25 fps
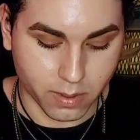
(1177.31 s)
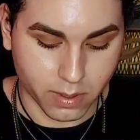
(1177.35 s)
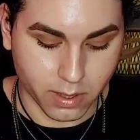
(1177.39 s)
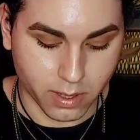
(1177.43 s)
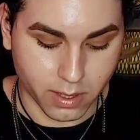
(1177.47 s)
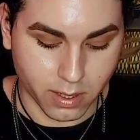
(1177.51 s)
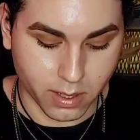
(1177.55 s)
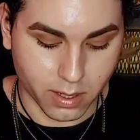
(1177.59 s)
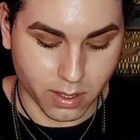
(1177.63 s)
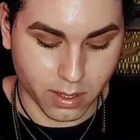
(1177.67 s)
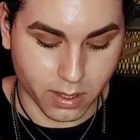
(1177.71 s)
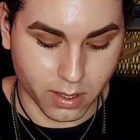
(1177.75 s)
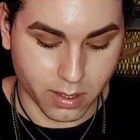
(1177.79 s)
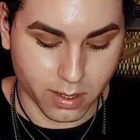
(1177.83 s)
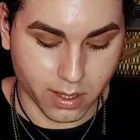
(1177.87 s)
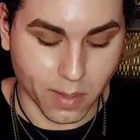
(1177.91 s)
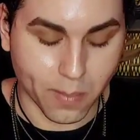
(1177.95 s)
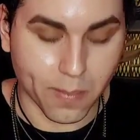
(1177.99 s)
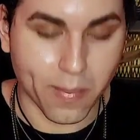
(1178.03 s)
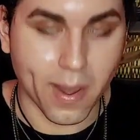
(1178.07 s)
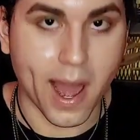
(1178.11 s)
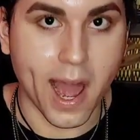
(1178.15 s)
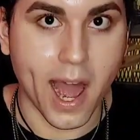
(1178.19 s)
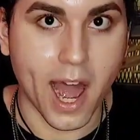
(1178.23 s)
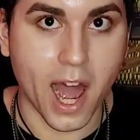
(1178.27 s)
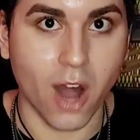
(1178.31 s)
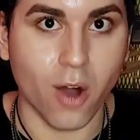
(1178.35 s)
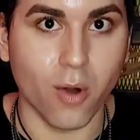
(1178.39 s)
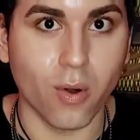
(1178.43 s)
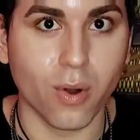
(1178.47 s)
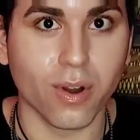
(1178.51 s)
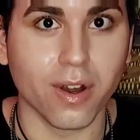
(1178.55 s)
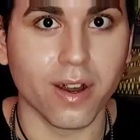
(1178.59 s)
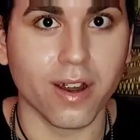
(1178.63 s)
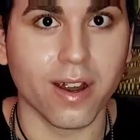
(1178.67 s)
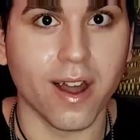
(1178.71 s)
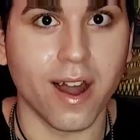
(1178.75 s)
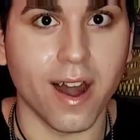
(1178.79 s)
the
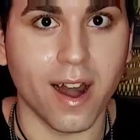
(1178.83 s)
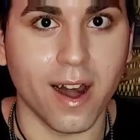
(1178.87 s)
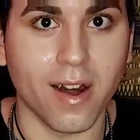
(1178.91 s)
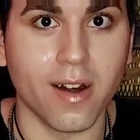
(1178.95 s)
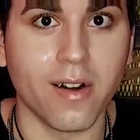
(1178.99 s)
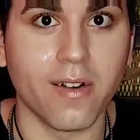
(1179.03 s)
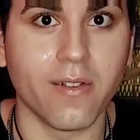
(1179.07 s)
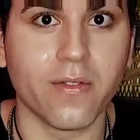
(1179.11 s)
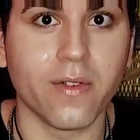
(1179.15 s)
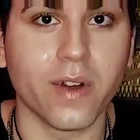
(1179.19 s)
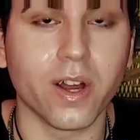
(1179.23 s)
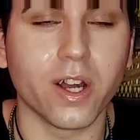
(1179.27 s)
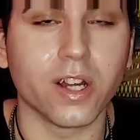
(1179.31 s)
power of